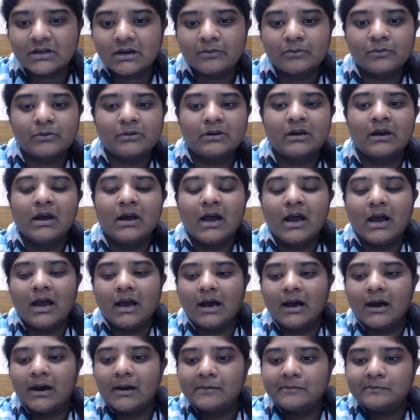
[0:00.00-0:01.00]
I would
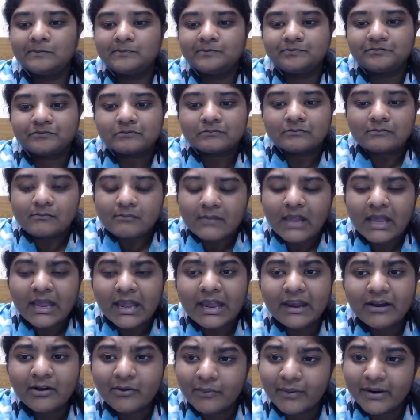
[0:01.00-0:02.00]

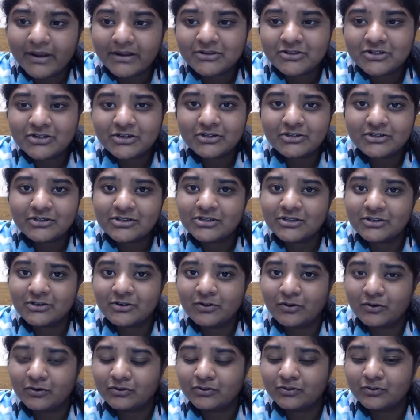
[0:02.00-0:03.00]
encourage you to
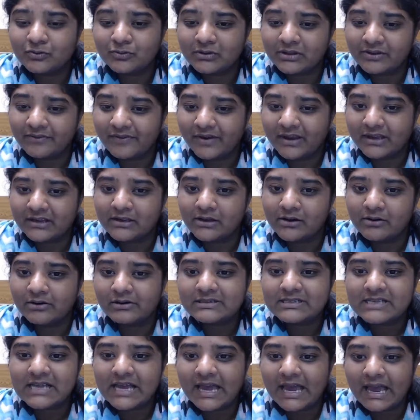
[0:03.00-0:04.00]
go through the
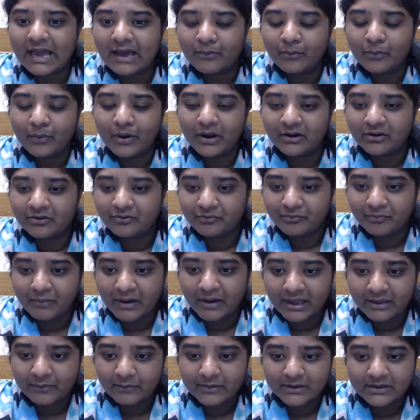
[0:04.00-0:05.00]
videos. I have one of
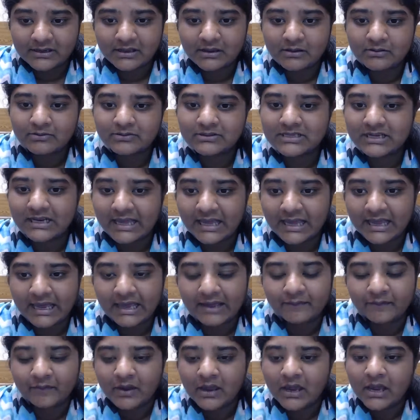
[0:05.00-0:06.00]
my videos, and I
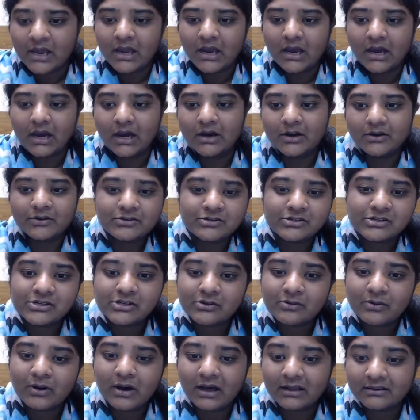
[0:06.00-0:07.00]
have
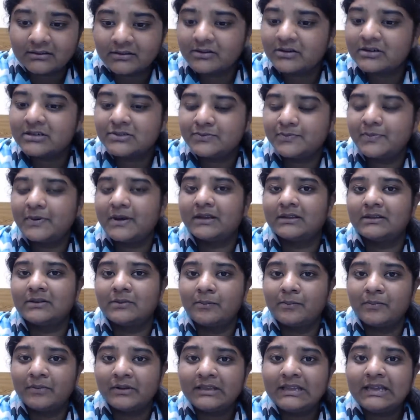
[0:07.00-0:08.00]
two others where the
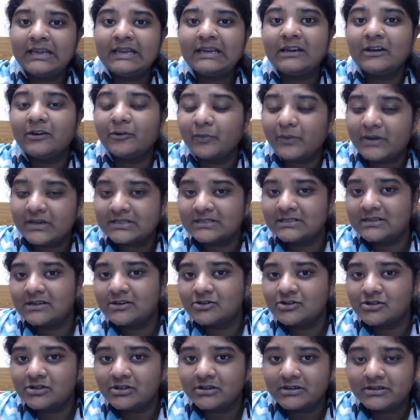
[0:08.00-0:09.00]
leading
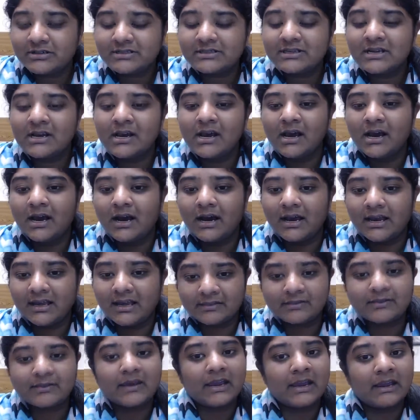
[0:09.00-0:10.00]
researchers
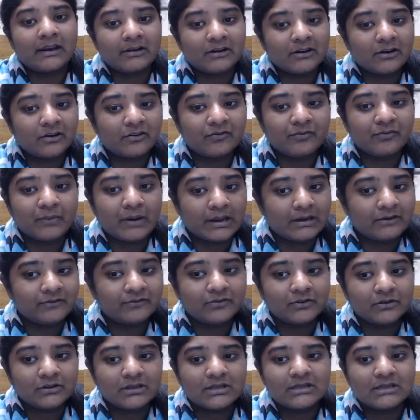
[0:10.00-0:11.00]
in the area of
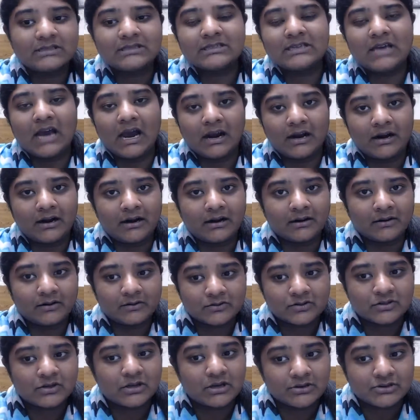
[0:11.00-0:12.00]
mindfulness are
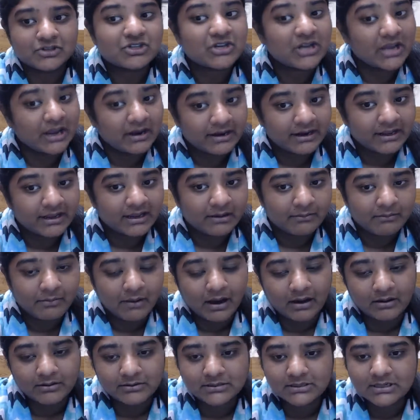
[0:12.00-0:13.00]
sharing
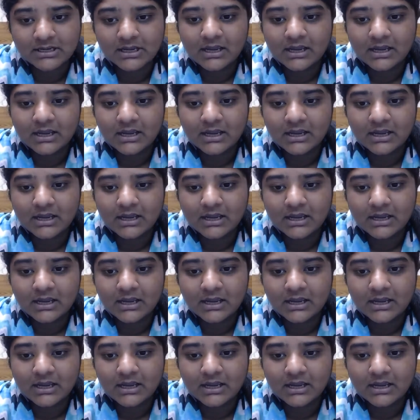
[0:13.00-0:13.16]
about